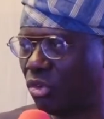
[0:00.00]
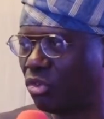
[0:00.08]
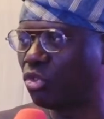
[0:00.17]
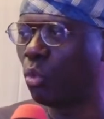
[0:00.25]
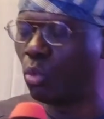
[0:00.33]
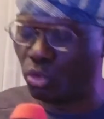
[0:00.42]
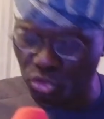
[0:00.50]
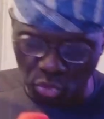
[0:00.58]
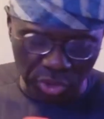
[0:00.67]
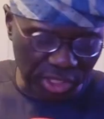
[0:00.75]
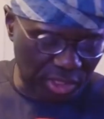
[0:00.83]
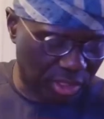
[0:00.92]
So we'll
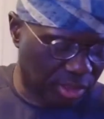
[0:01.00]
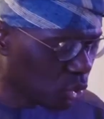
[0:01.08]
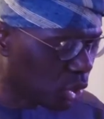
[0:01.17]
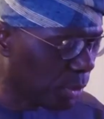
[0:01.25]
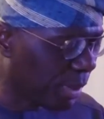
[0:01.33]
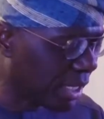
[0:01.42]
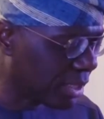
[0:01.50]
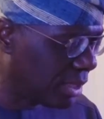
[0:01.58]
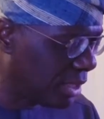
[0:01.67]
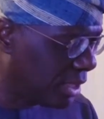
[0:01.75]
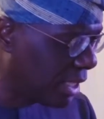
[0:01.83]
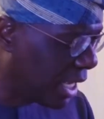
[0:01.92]
do it to keep our
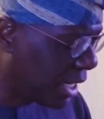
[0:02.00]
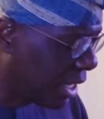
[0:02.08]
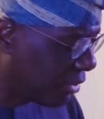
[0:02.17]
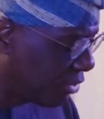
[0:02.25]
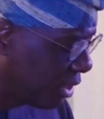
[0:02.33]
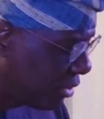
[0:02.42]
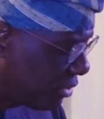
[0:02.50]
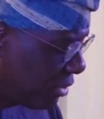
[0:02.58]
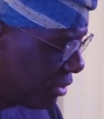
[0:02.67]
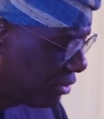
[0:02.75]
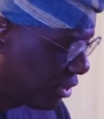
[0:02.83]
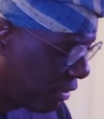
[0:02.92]
city and our state
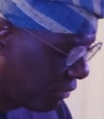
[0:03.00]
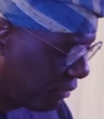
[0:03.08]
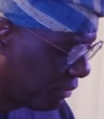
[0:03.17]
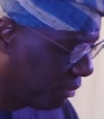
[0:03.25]
safe.